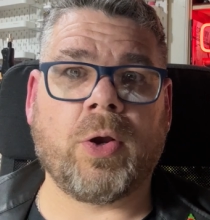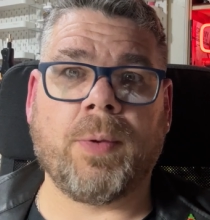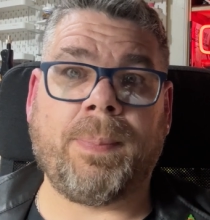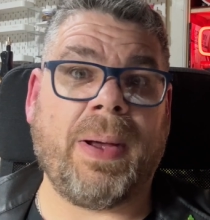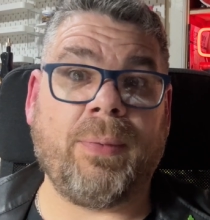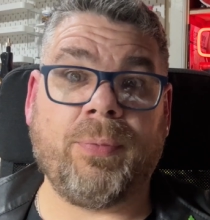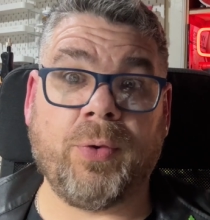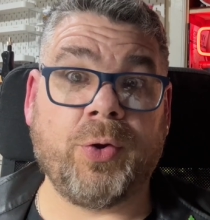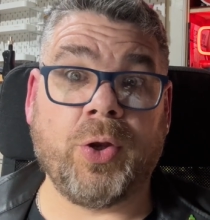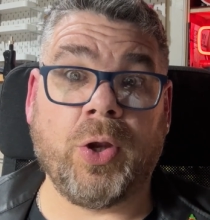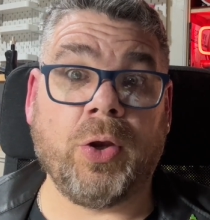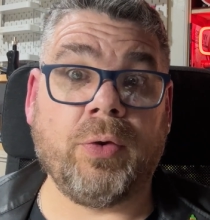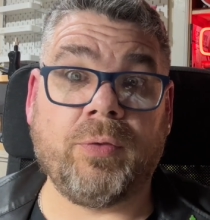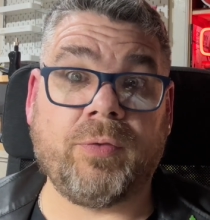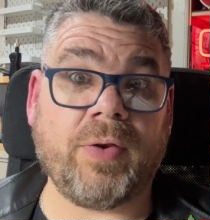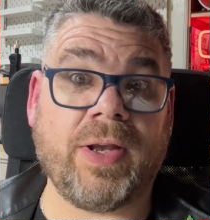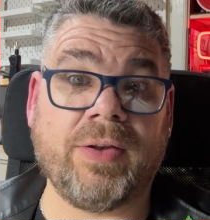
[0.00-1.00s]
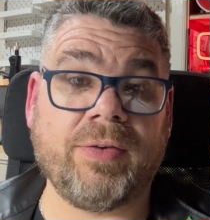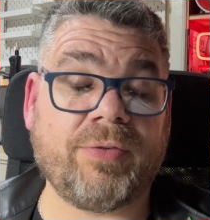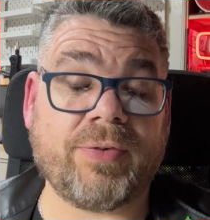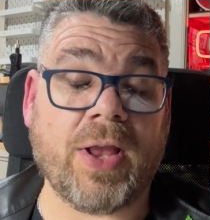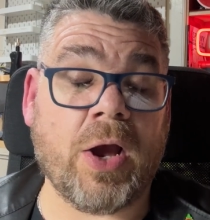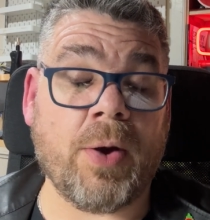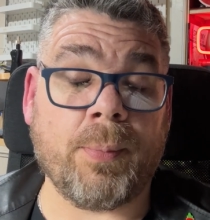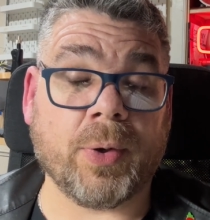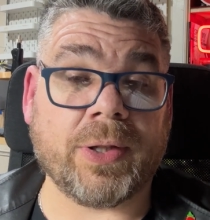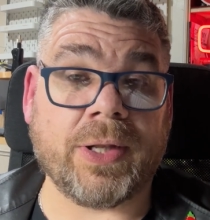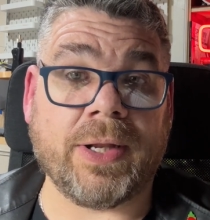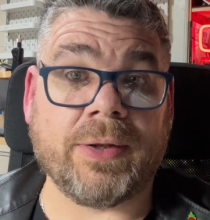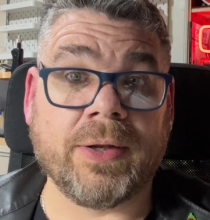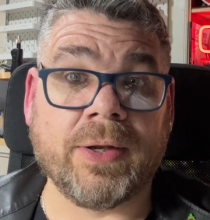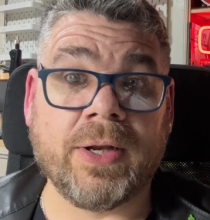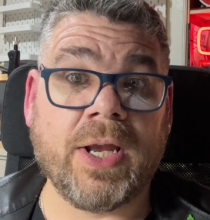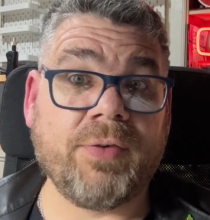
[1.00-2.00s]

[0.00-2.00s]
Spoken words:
about the news in scale modelling.